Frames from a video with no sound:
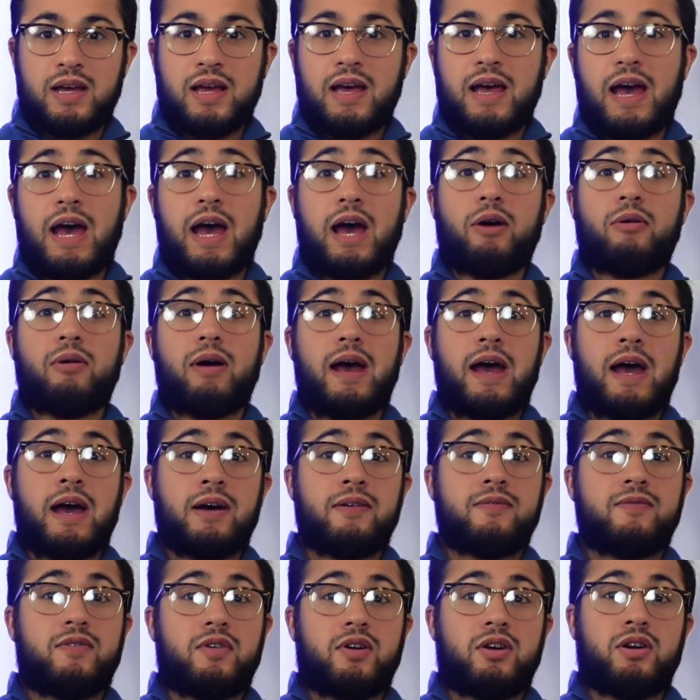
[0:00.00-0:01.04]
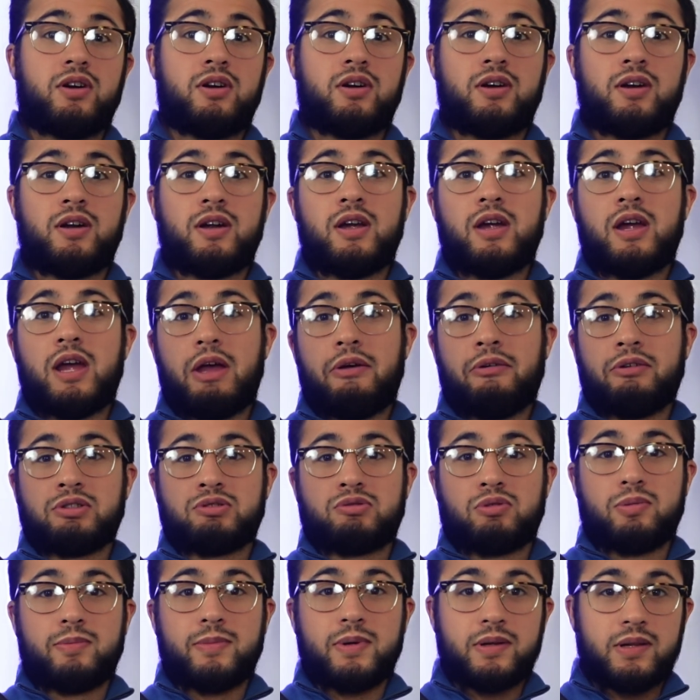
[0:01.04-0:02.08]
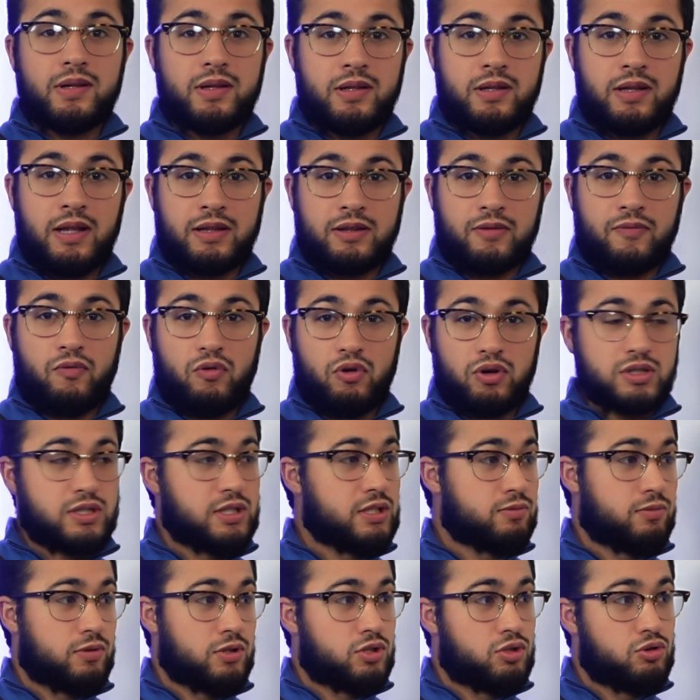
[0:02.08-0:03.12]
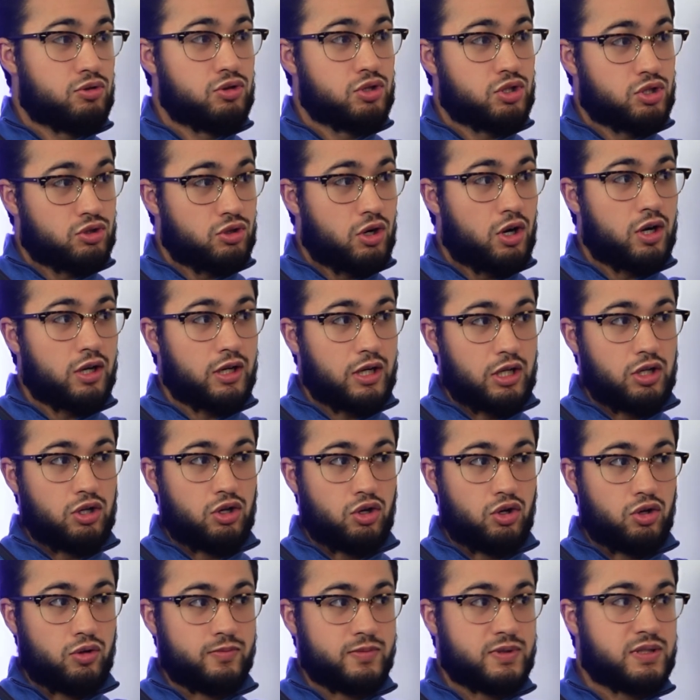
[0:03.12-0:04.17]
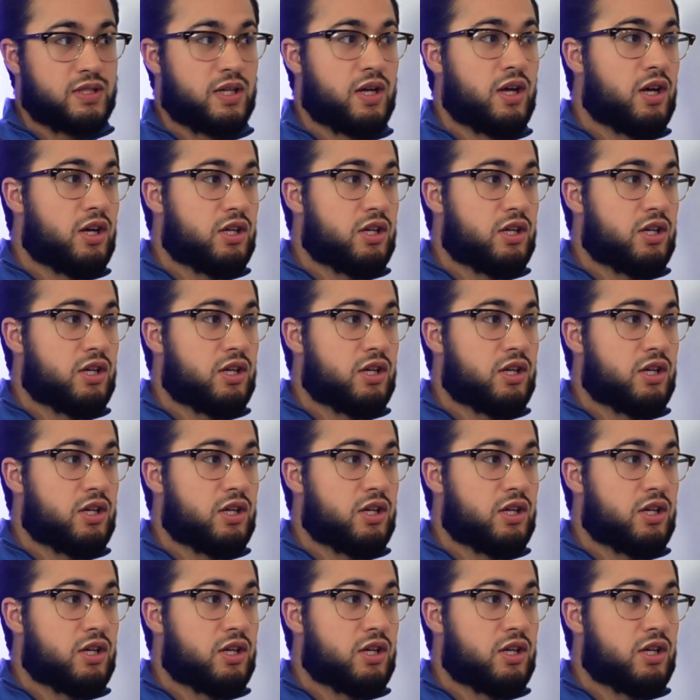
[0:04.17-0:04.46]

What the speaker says: However, it was rumored that the forces were too strong in Homs,